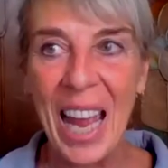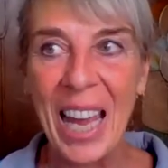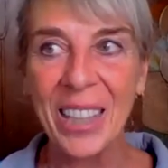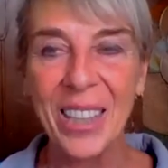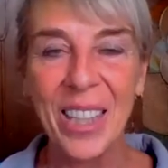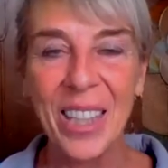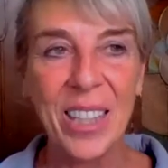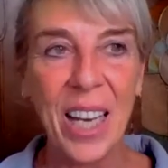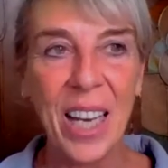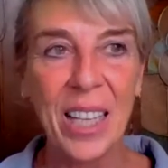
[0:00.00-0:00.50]

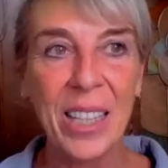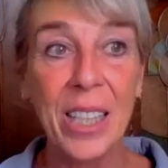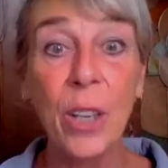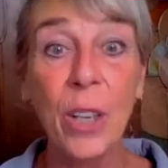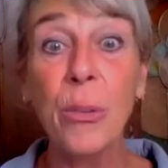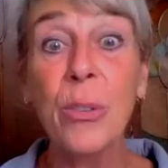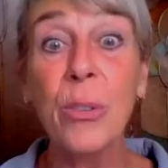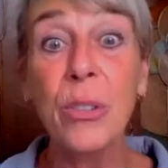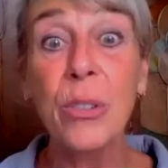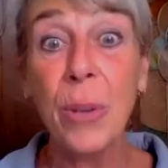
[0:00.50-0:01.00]
this idea
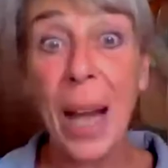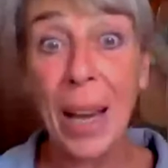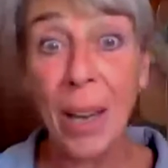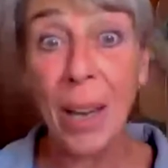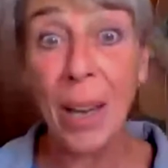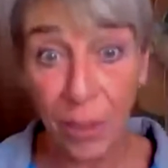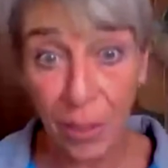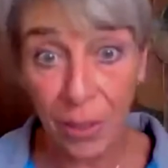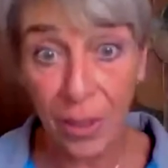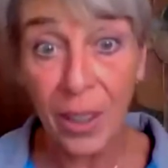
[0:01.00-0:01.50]
of
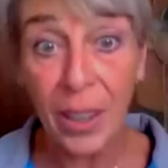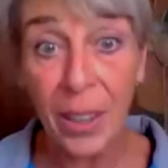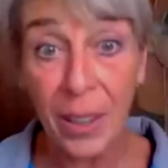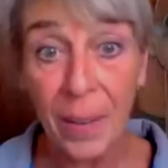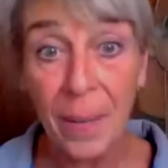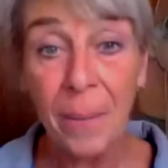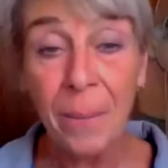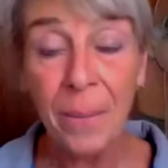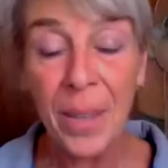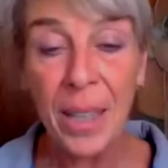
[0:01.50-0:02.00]
strength,
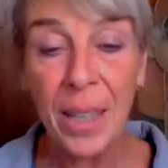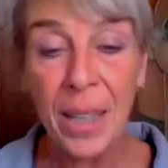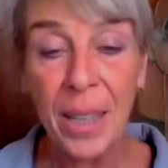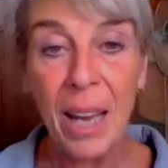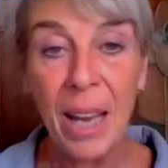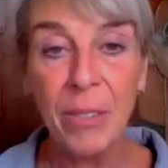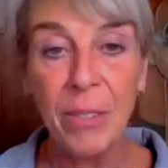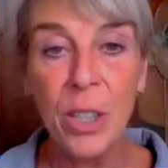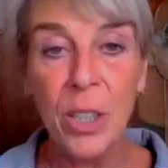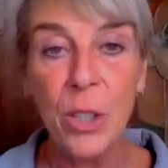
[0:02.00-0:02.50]
that they
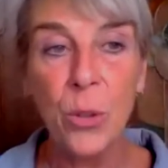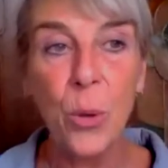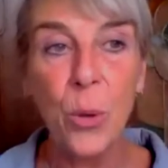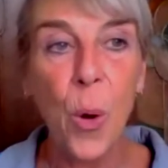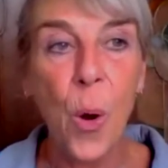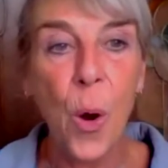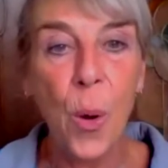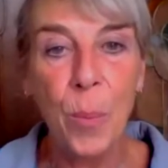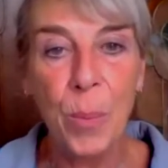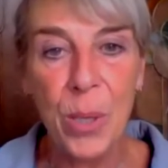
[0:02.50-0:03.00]
have an
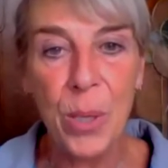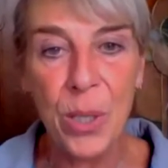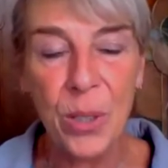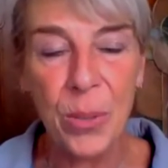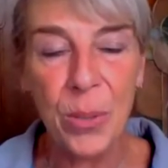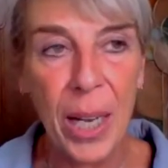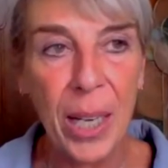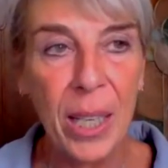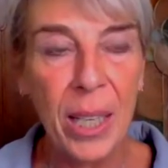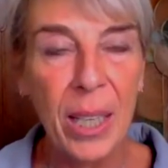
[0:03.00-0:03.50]
enormous
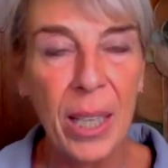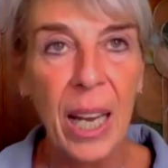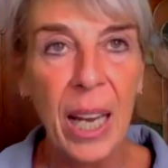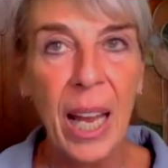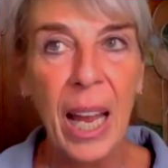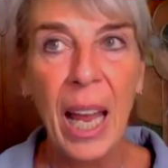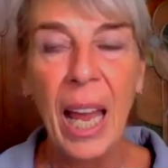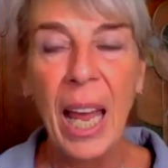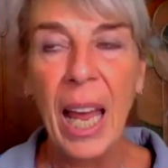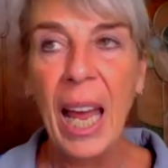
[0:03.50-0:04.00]
strength,
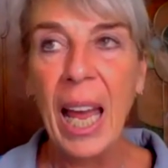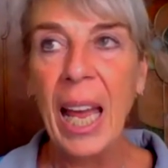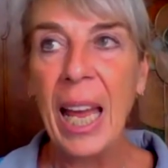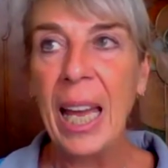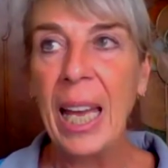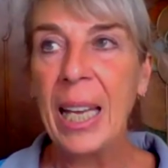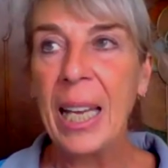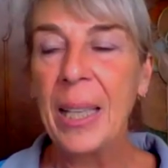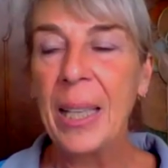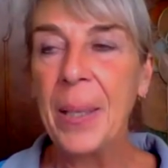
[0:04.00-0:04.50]

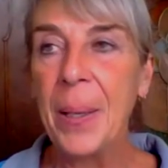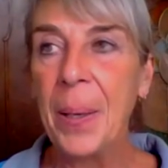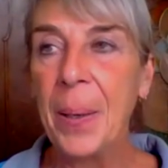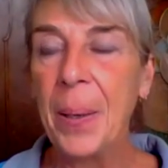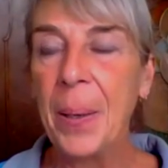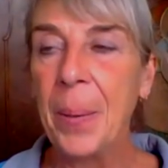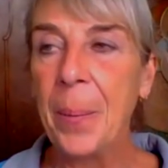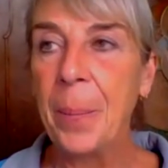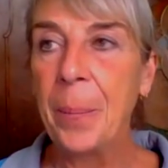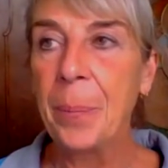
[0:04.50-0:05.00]
and
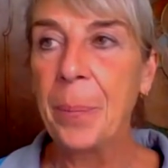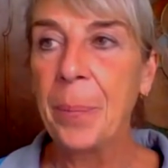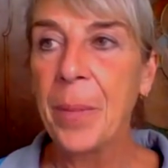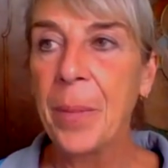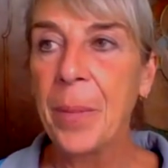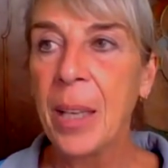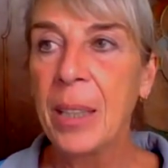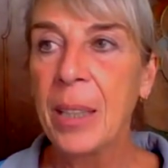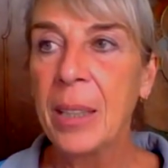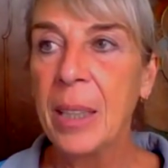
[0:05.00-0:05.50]

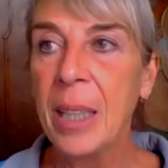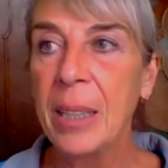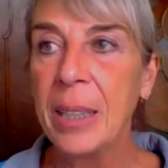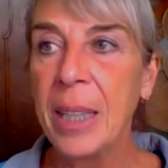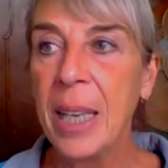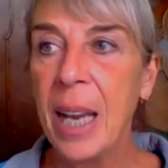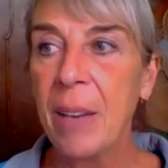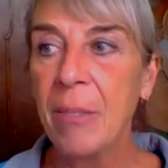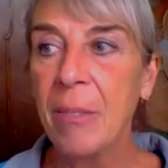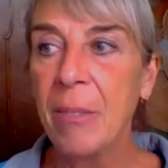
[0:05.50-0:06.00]
that they
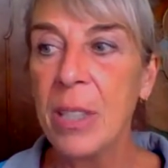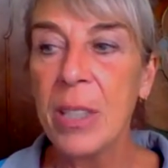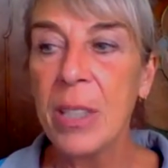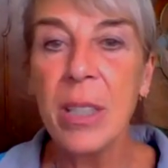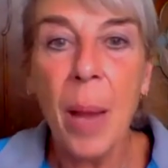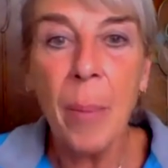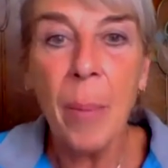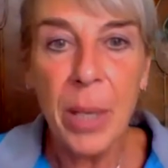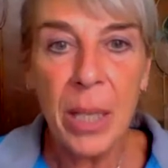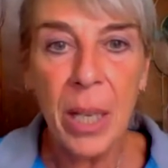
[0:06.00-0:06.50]
have a
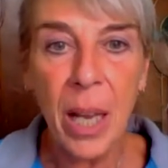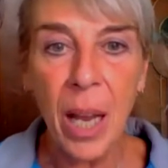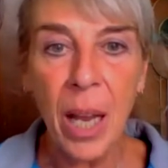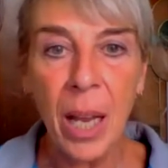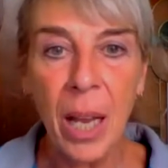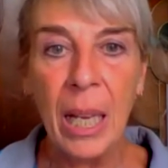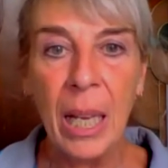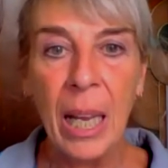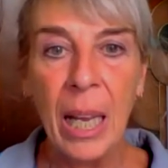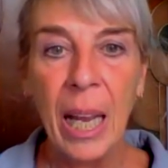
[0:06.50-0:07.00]

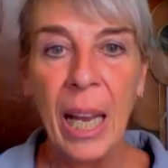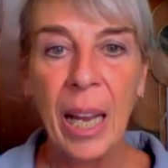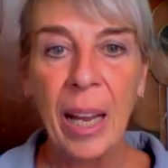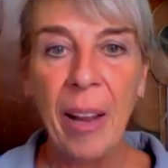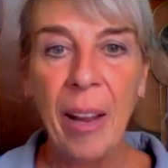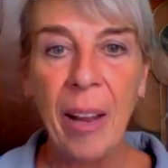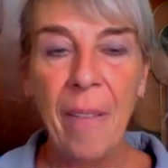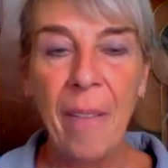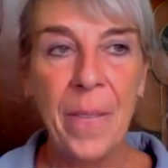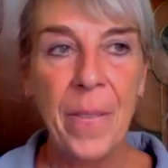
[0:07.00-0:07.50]
stamina,
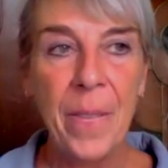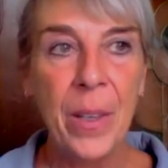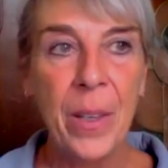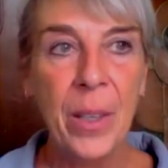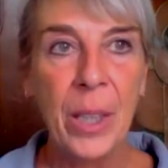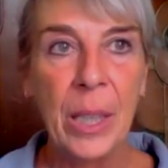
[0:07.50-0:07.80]
and